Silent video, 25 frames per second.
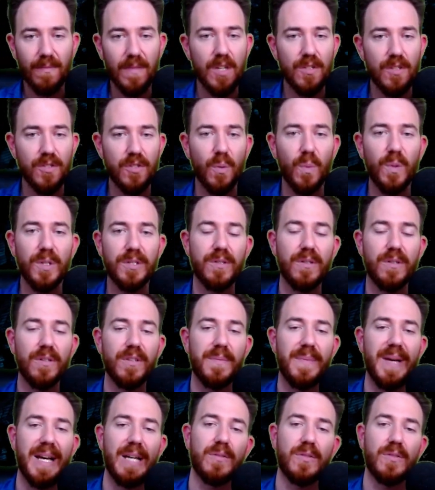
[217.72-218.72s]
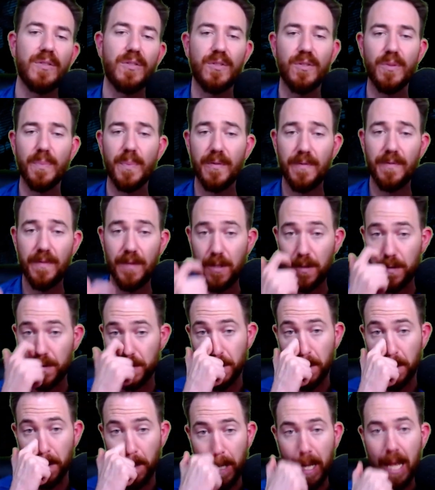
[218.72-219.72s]
So what's good about
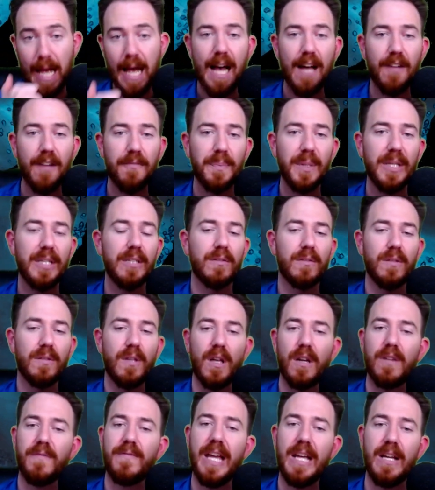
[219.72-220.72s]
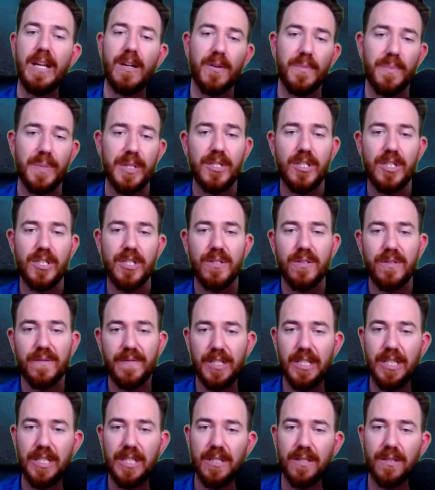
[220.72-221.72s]
Superfuse? I've played a lot of ARPGs over
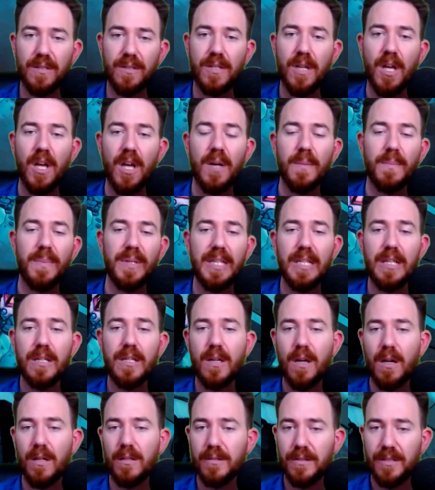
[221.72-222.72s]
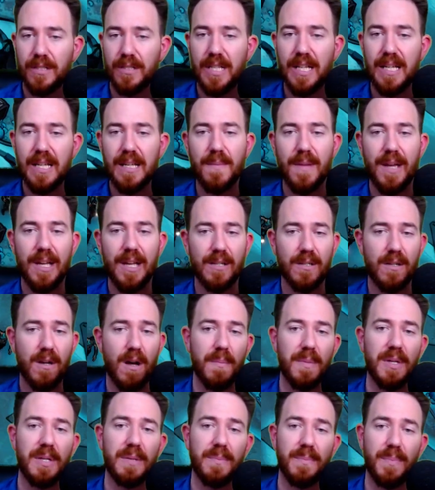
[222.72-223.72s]
the years, but the color scheme and
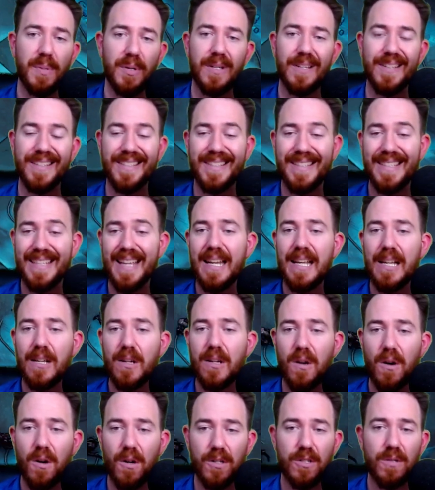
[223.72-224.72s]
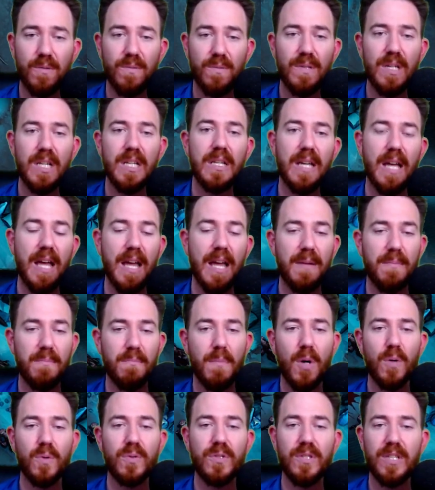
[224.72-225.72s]
comic book aesthetic are unique, and
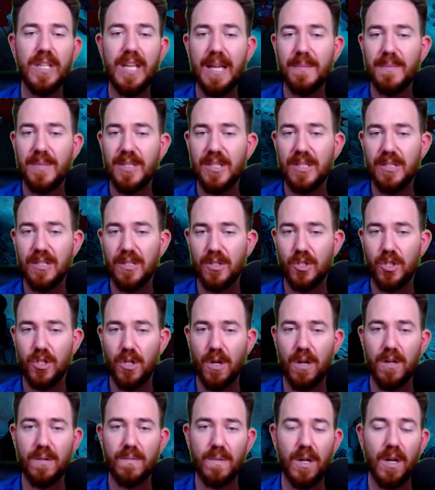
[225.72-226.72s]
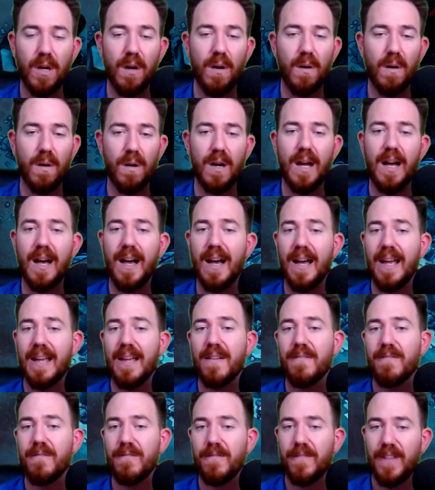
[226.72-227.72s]
most games in the genre are
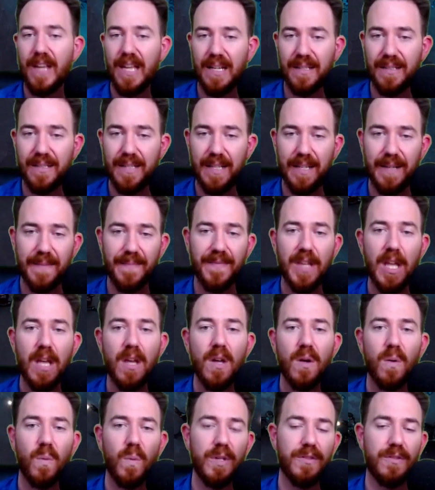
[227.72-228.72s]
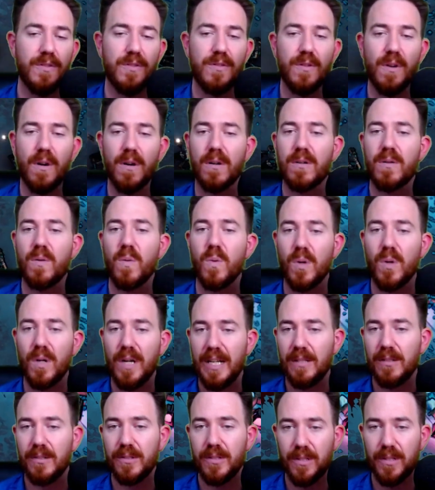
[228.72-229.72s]
high fantasy, with dark or
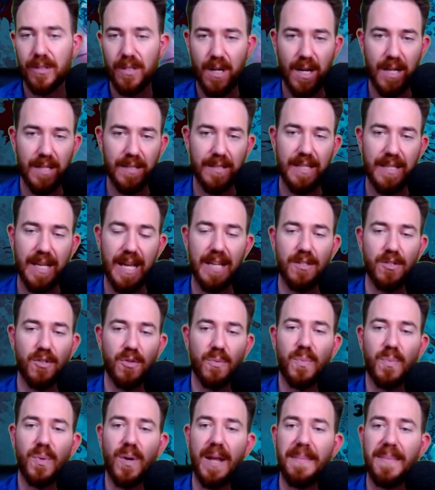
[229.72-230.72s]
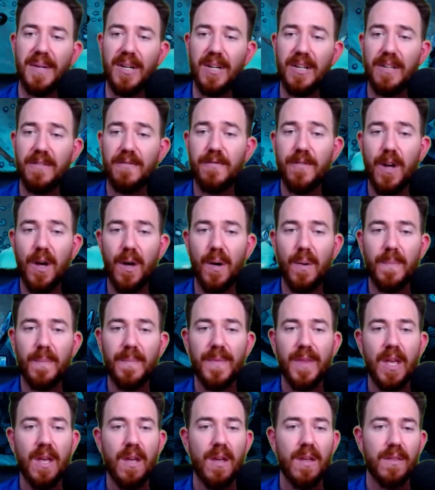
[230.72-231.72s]
elder gods as your primary foe.
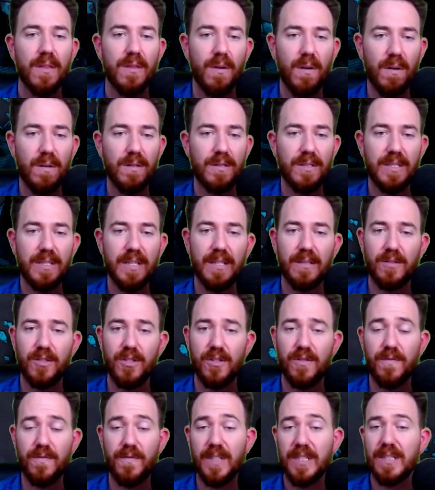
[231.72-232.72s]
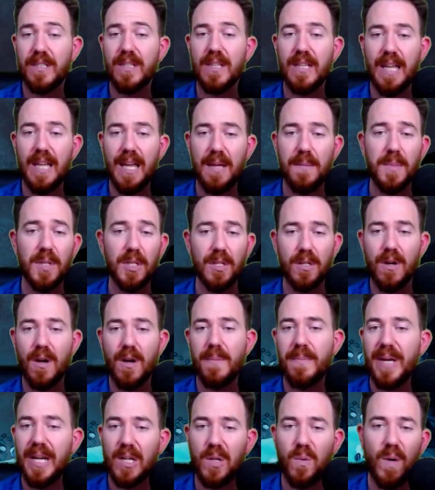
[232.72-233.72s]
The art style just fits the game and the
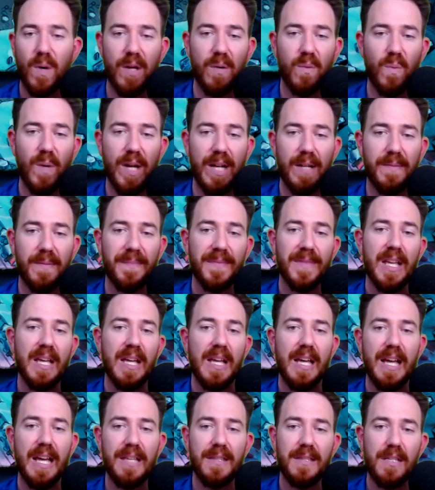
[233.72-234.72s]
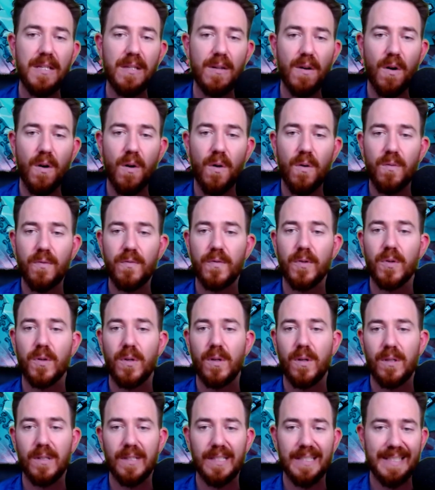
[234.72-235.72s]
combat quite well, and the
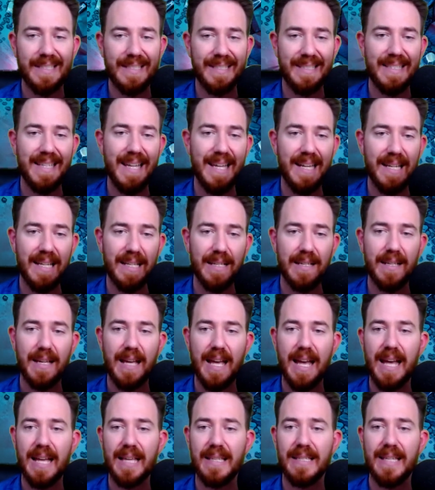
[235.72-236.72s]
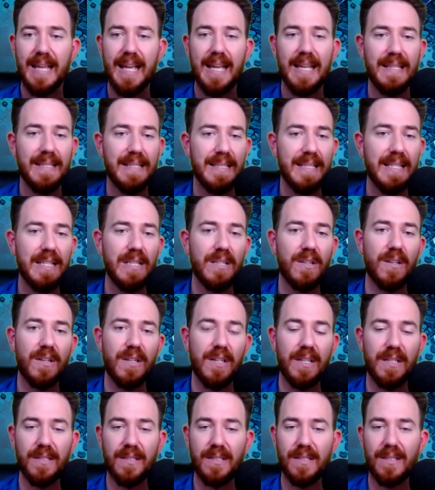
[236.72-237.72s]
overall aesthetic has a
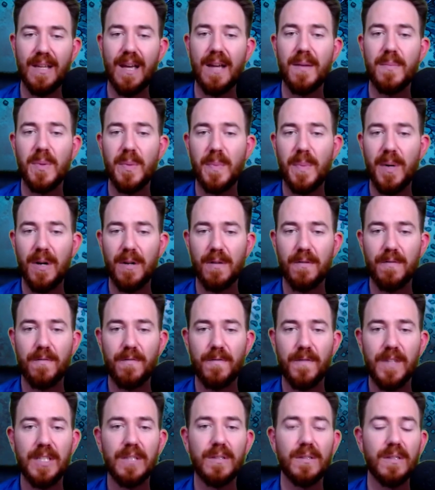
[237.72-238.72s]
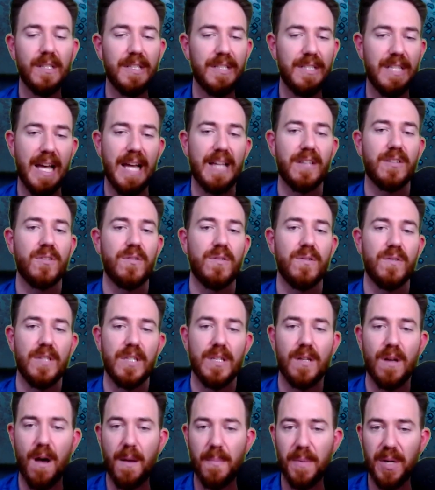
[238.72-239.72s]
neon and cyberpunk feel attached to
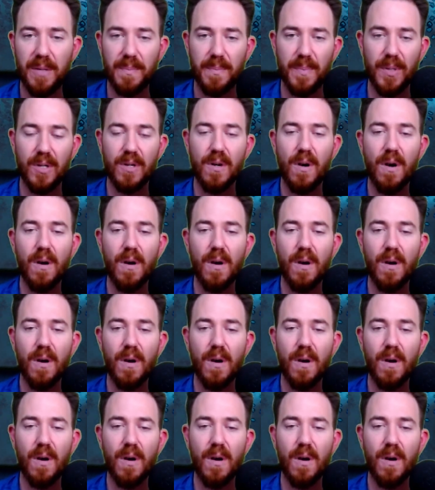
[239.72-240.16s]
the comic book